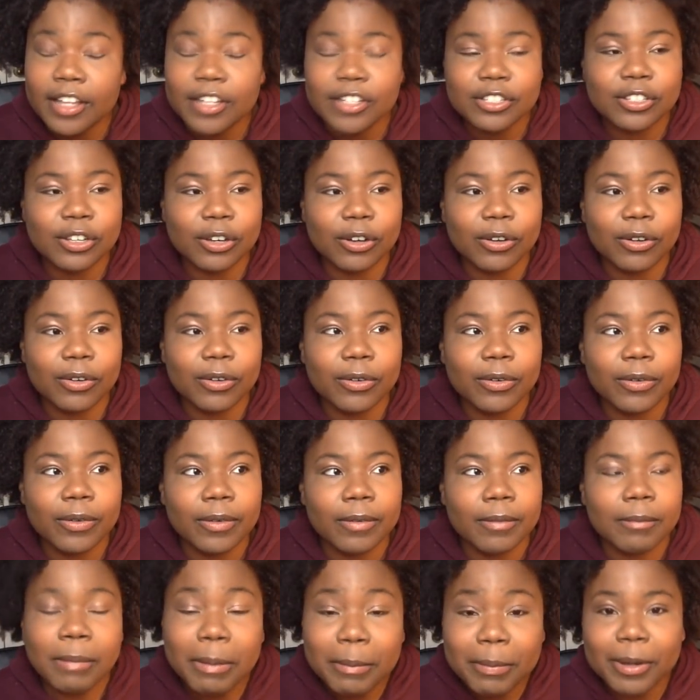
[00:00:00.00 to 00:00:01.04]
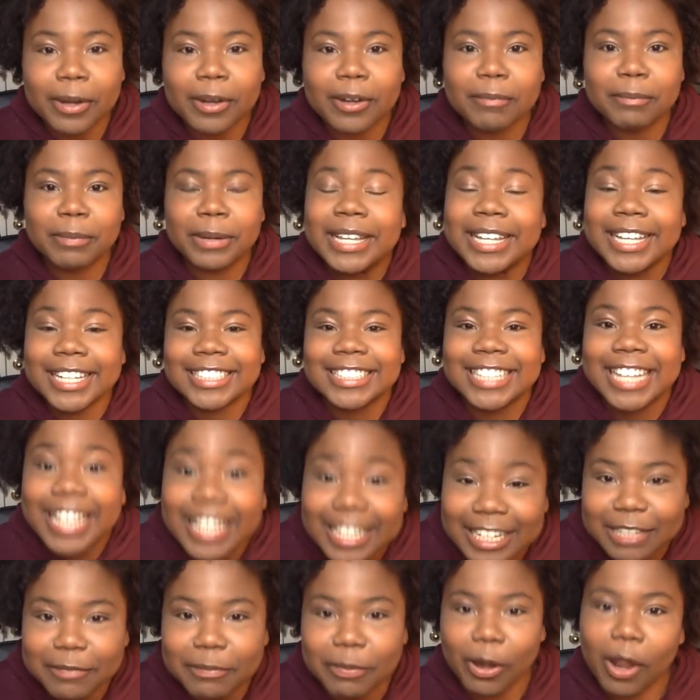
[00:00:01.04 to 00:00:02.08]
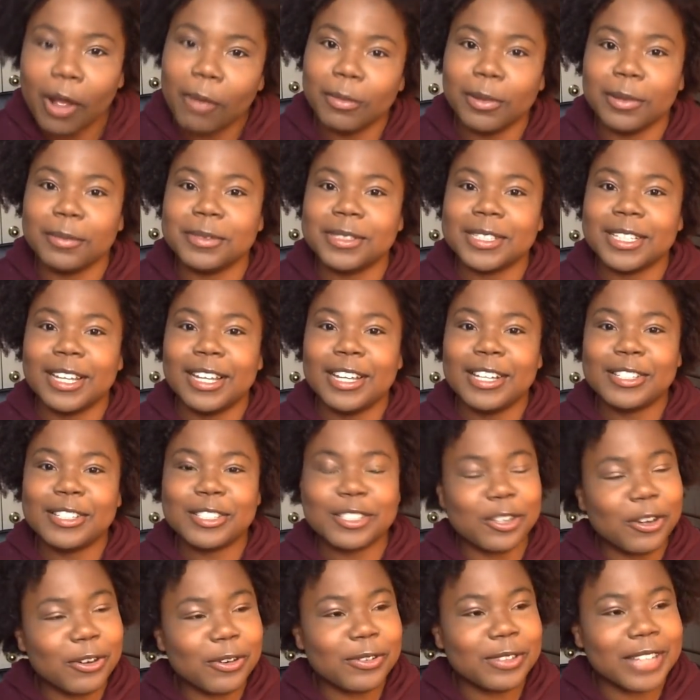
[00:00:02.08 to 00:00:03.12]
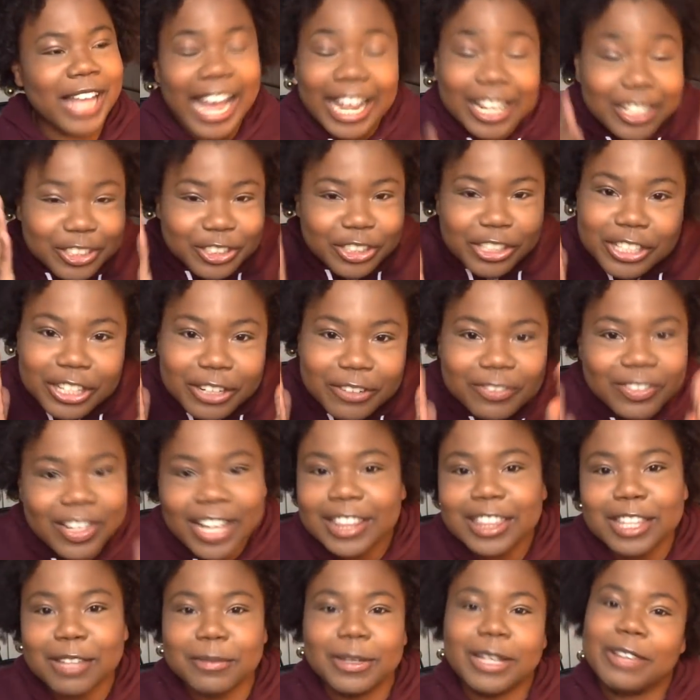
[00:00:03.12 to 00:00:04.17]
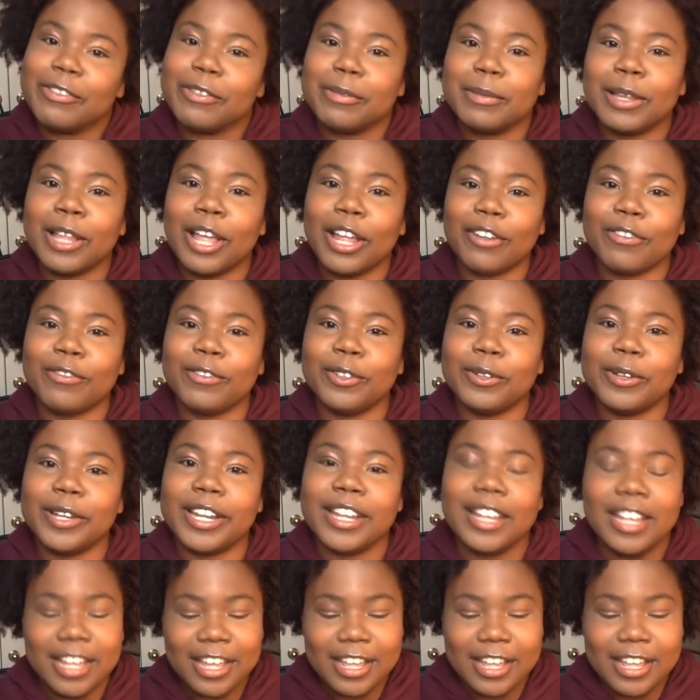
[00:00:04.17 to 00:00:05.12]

So remember, but he has kidney problems. So I shouldn't have let them give him a lot of fluid.